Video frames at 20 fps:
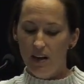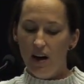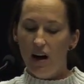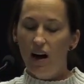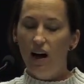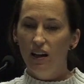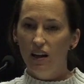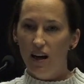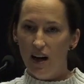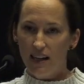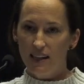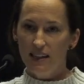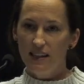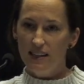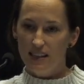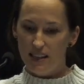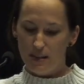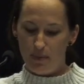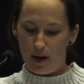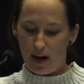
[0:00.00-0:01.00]
I liken
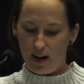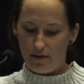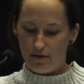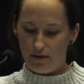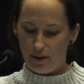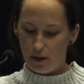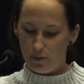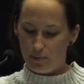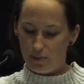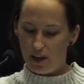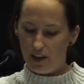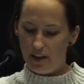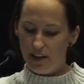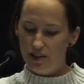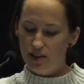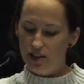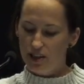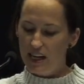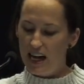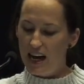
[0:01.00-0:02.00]
this mindful
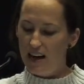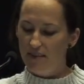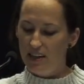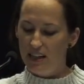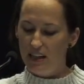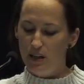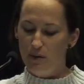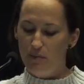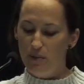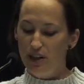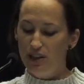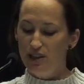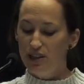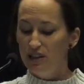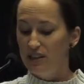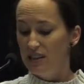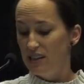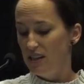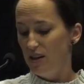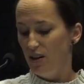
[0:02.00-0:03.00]
approach to having an
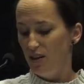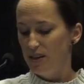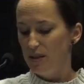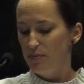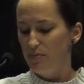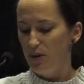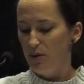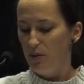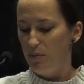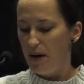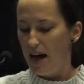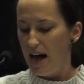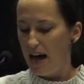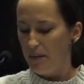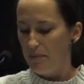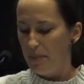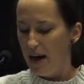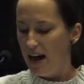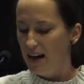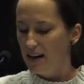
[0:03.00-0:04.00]
emergency hospital
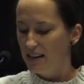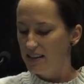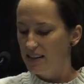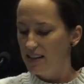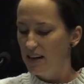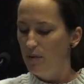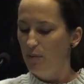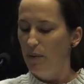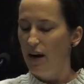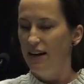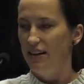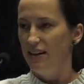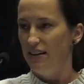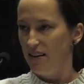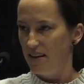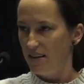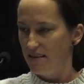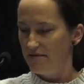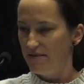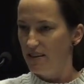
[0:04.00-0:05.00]
bag packed and waiting
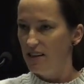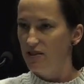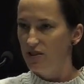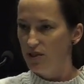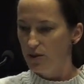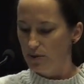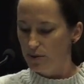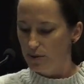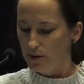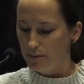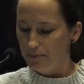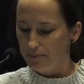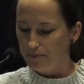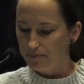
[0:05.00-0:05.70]
at the front door.